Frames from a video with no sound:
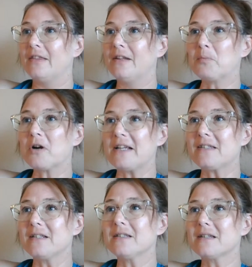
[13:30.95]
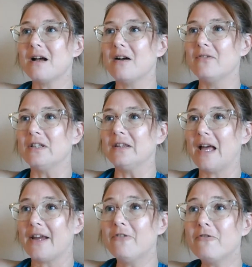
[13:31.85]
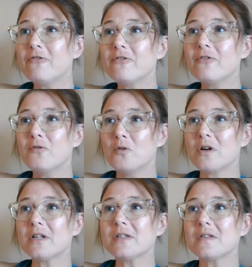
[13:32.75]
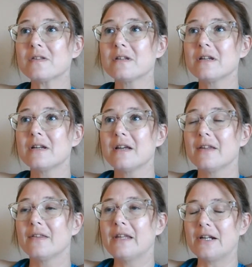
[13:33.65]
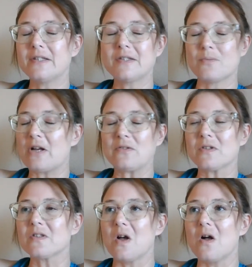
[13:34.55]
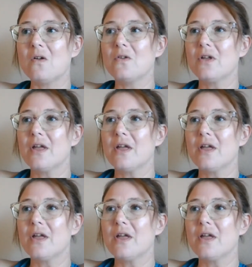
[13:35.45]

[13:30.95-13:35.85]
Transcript: the presence of a life force that is surrounds us all.